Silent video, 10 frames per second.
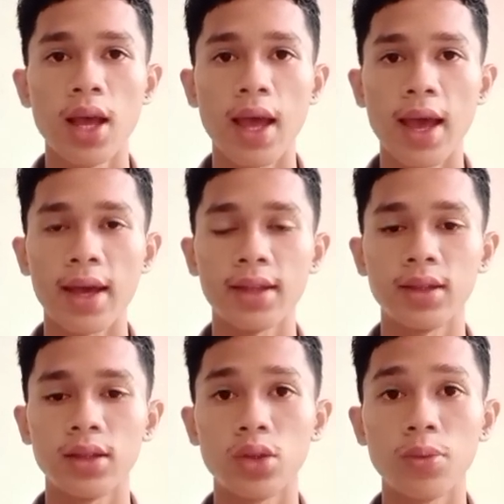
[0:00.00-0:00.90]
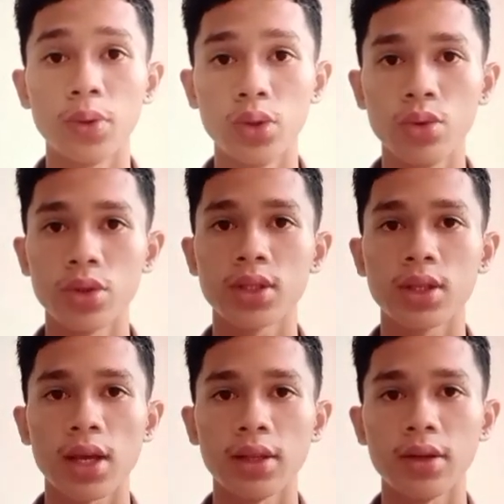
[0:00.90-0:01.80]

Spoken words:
and to produce the